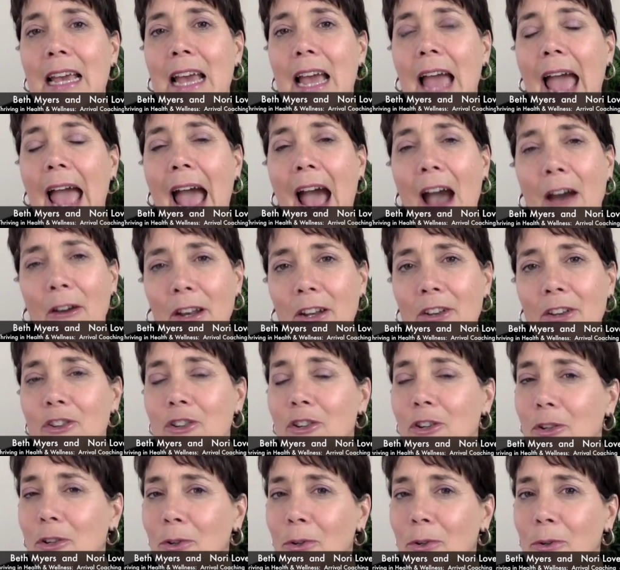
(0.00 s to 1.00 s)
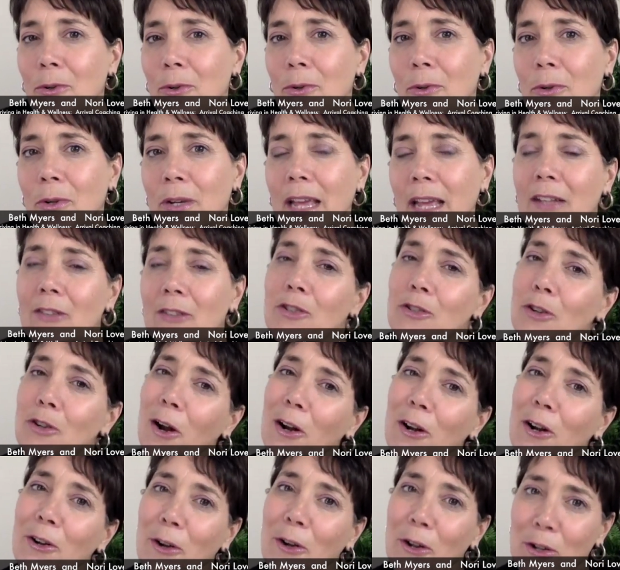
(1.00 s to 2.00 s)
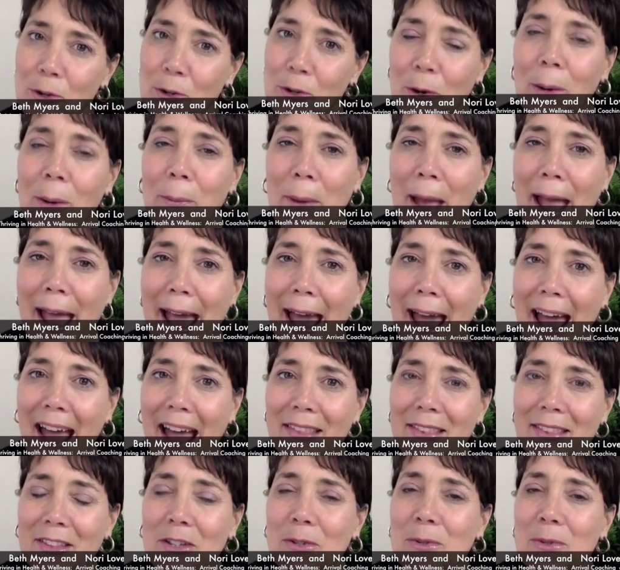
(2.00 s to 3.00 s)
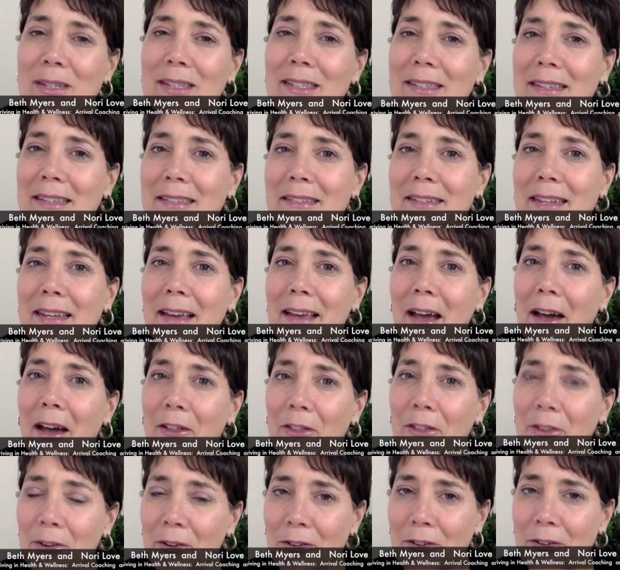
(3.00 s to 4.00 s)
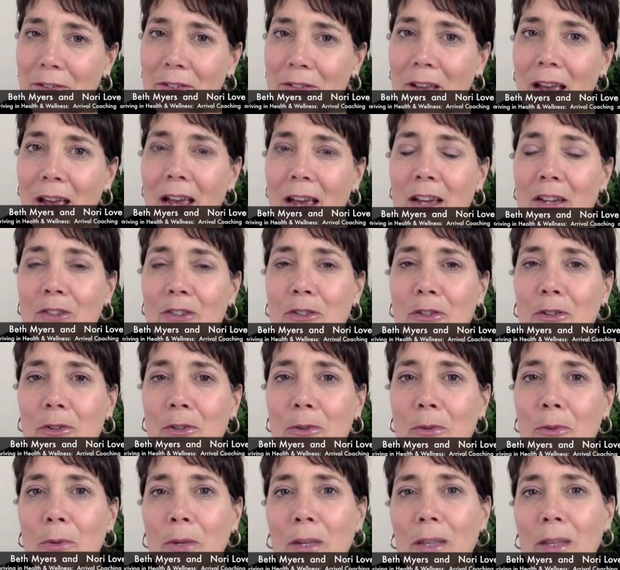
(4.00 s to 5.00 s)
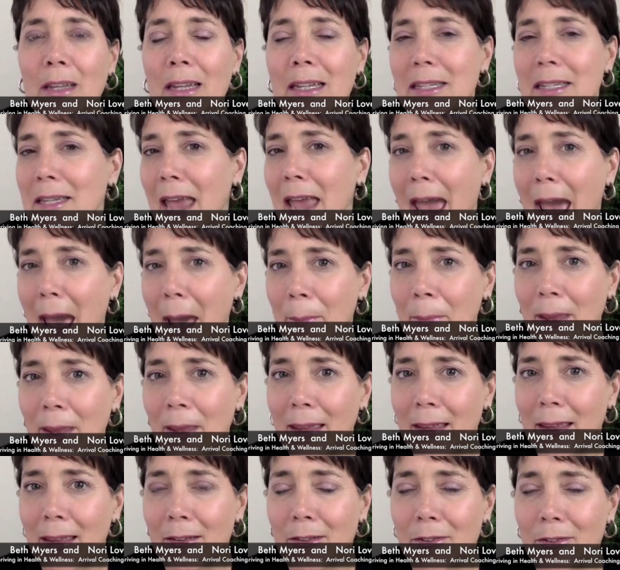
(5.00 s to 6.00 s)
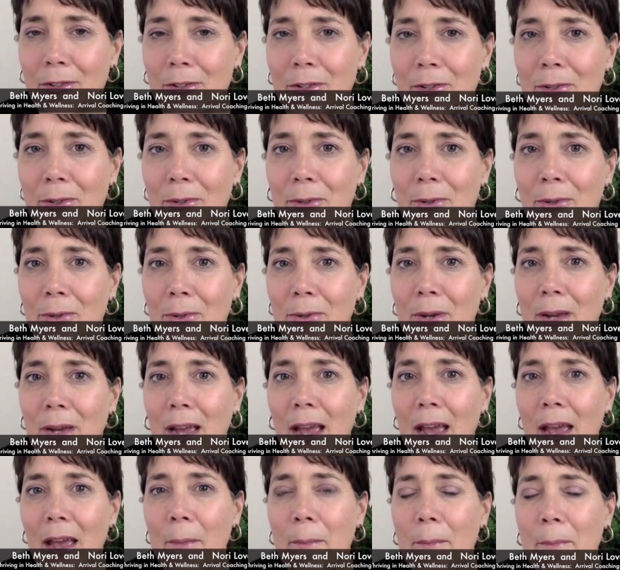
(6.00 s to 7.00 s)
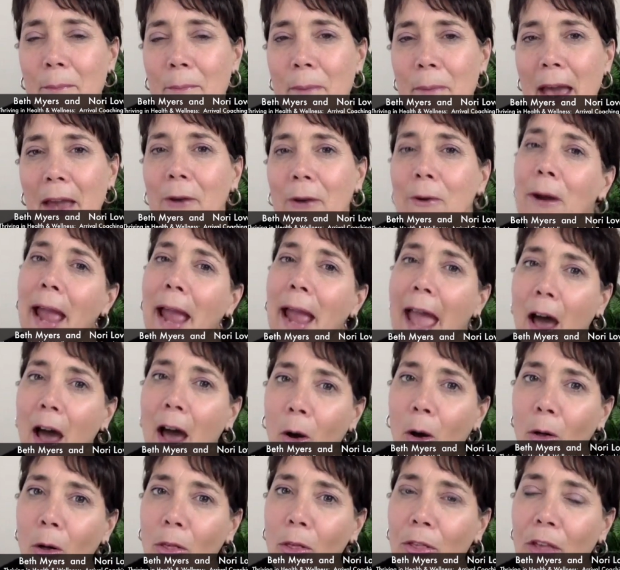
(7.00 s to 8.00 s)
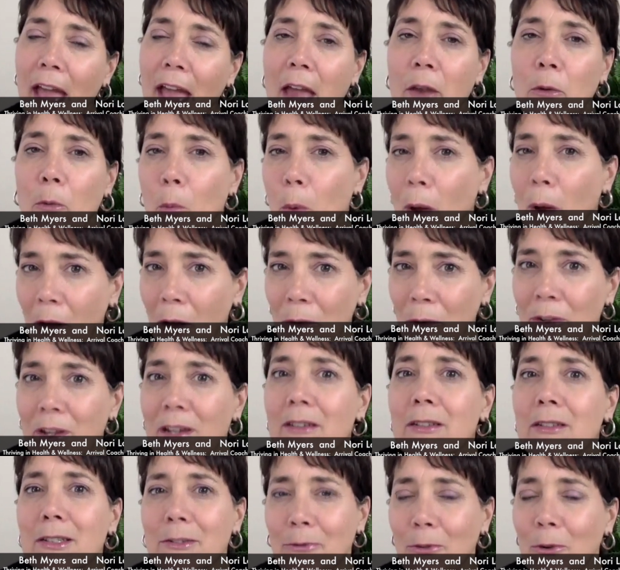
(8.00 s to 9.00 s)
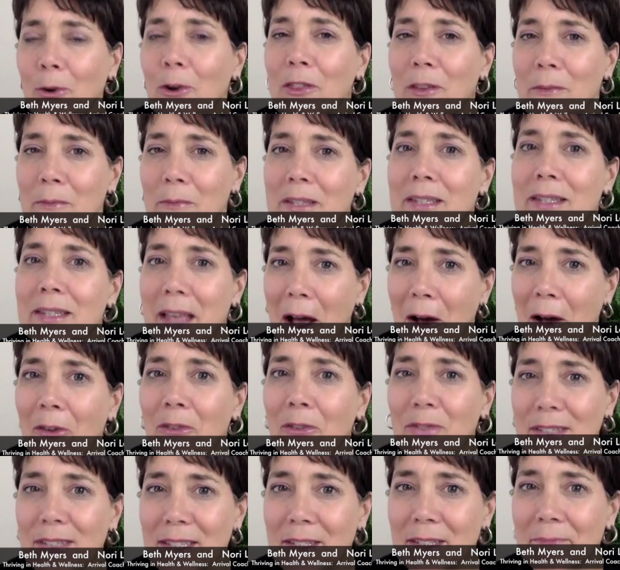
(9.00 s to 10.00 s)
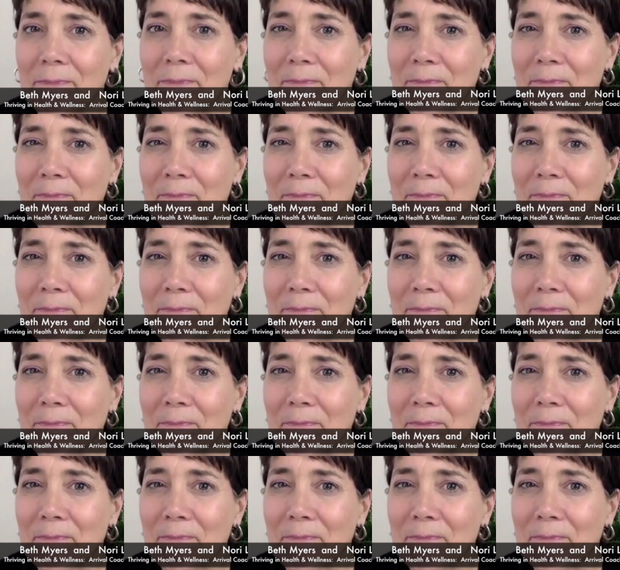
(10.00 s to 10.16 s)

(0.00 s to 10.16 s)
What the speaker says: how did you get started on your path to assisting others to really tap into better health and wellness for themselves?